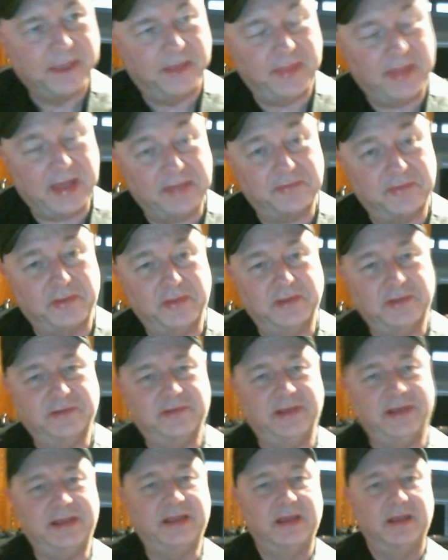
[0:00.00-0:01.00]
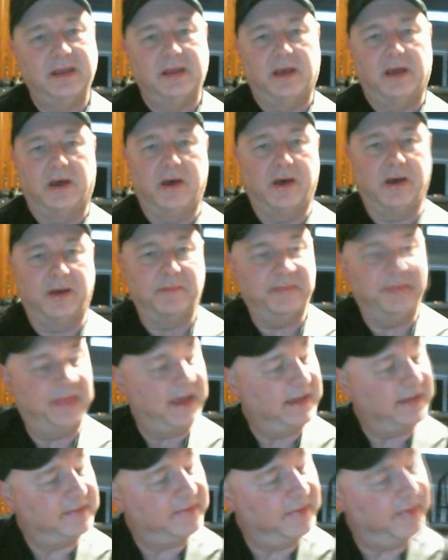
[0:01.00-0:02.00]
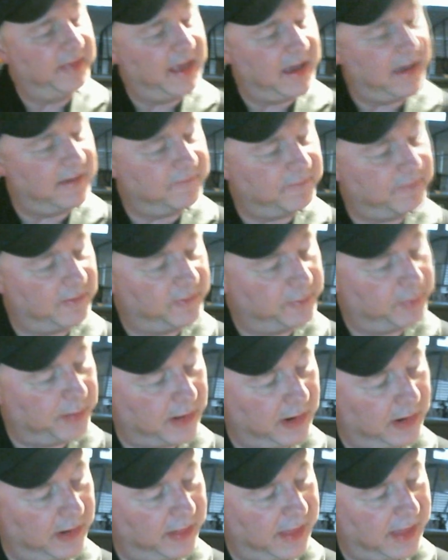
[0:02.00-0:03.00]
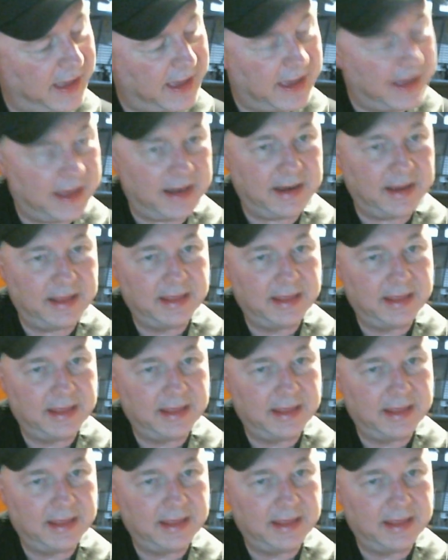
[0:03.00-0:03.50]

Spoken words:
And that's on the G. That first part of that